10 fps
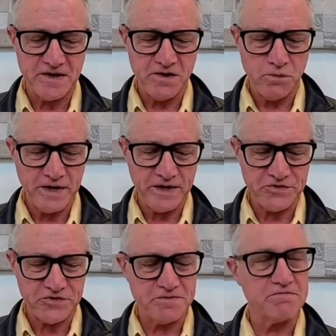
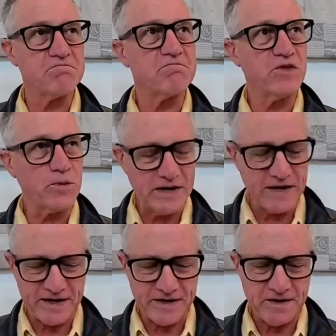which, though
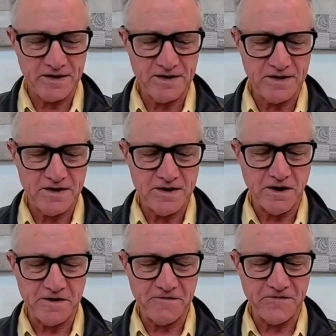related, are
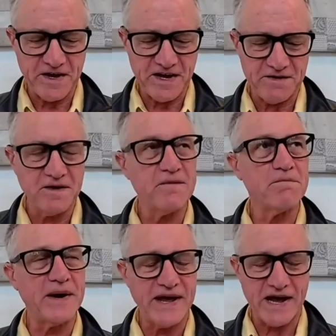defined
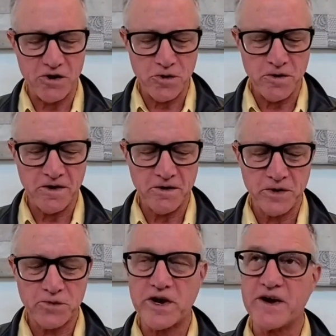by our
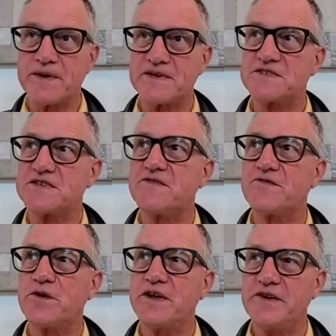requirements
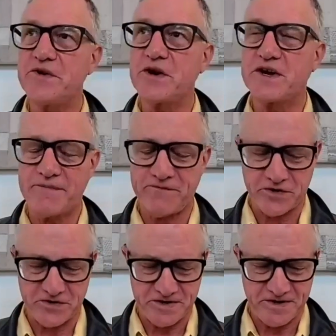for inner comfort.